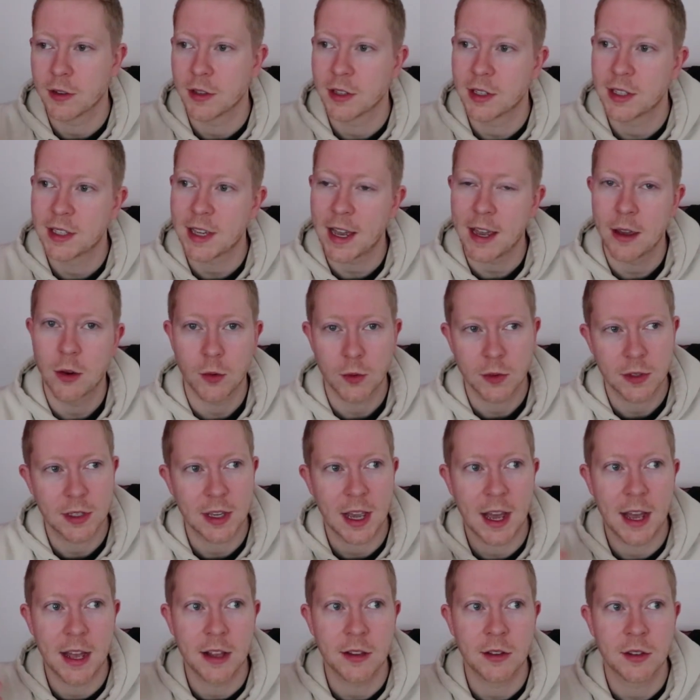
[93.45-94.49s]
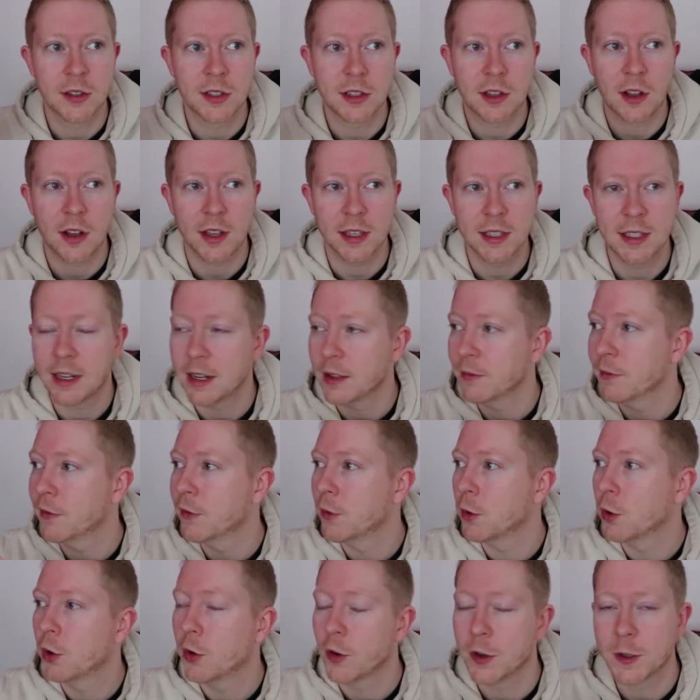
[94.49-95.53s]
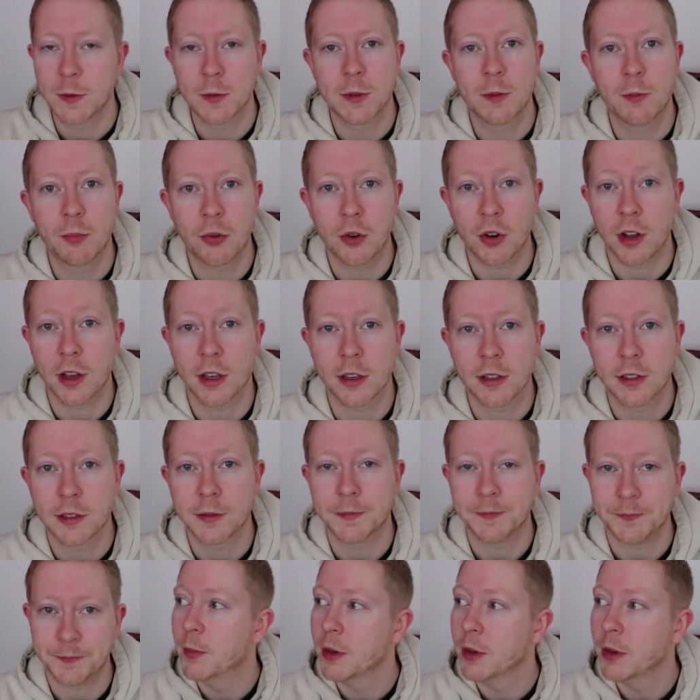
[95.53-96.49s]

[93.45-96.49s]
sales and start selling for Christmas products.